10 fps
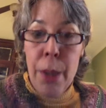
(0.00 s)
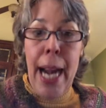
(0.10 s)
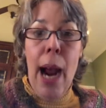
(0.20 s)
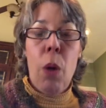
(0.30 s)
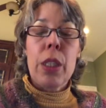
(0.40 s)

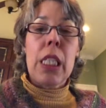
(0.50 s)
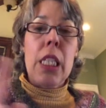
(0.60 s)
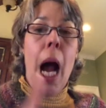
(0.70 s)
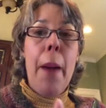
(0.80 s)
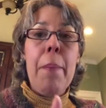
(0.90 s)
Now,
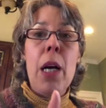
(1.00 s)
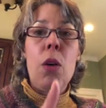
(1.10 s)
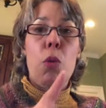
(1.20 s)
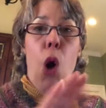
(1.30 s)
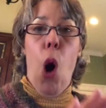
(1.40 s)
some
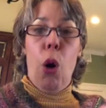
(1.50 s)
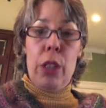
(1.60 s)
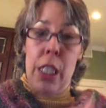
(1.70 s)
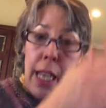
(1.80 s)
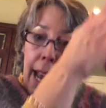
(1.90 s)

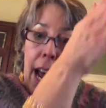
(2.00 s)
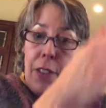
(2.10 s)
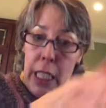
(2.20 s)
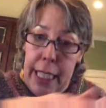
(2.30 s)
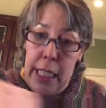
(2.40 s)
roads
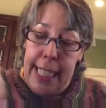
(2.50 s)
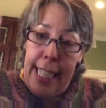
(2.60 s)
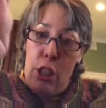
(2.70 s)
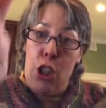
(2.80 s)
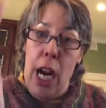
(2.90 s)
have a little
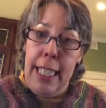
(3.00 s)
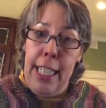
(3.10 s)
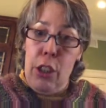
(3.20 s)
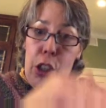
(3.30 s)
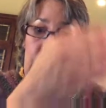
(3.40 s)
ditch on
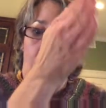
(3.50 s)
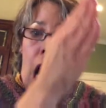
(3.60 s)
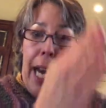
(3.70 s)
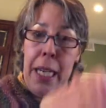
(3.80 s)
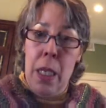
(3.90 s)
either
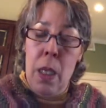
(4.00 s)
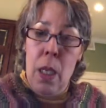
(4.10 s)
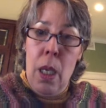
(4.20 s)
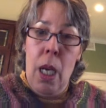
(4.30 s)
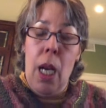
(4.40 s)
side
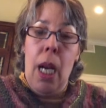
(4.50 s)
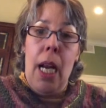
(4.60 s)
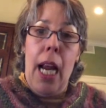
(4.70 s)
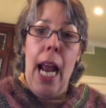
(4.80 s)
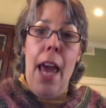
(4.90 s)

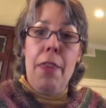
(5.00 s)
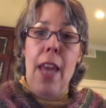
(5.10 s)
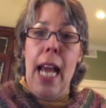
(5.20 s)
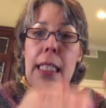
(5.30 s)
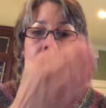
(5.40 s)
and
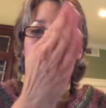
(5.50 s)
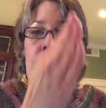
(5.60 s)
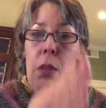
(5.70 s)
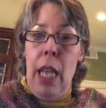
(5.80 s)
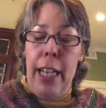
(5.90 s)
that's
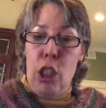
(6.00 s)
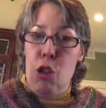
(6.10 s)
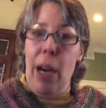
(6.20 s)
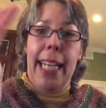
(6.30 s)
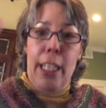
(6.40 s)
like a
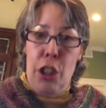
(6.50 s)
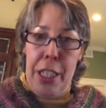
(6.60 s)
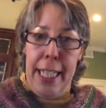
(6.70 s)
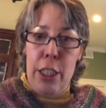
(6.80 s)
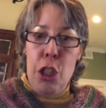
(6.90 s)
drainage
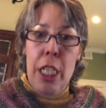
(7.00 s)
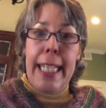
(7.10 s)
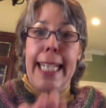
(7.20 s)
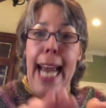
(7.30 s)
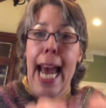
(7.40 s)
ditch.
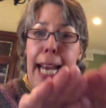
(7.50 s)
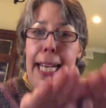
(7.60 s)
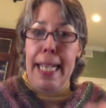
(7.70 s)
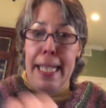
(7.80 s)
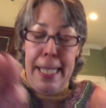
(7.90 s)
Get,
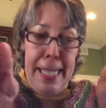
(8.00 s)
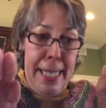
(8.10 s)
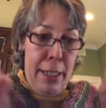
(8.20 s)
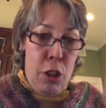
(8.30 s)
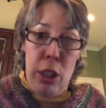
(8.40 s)

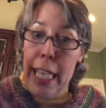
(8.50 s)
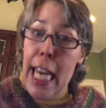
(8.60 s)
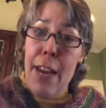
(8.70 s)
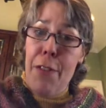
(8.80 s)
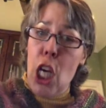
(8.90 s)

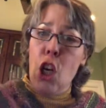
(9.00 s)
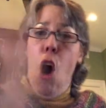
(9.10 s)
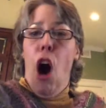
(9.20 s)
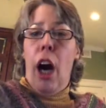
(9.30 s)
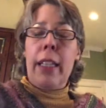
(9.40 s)
leave the
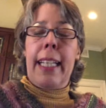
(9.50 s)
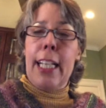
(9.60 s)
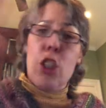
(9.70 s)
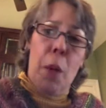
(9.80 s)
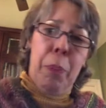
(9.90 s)
car,
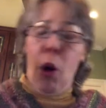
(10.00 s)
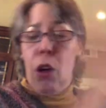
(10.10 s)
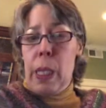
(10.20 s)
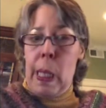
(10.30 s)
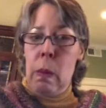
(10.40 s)
get your
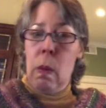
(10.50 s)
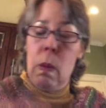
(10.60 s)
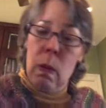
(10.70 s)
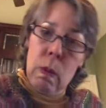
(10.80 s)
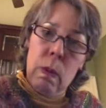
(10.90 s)
purse,
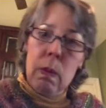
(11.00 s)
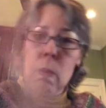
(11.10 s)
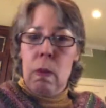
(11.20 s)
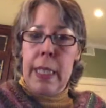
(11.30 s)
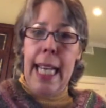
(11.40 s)

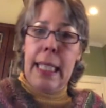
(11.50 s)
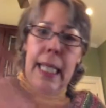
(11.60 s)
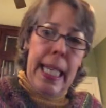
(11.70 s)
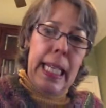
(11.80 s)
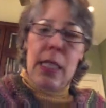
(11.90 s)
take the
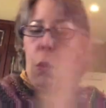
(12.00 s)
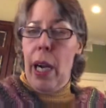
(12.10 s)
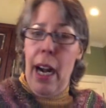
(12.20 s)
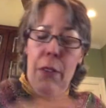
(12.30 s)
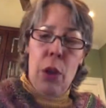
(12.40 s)
keys or
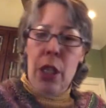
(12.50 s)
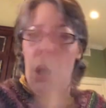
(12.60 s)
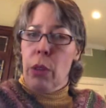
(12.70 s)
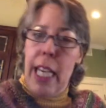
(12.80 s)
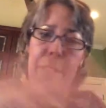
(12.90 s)
whatever, you
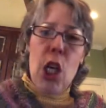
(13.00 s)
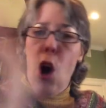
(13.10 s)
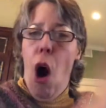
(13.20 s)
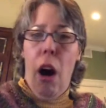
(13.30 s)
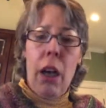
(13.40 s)
know, leave the
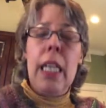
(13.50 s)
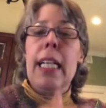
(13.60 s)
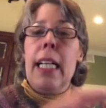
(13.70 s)
car,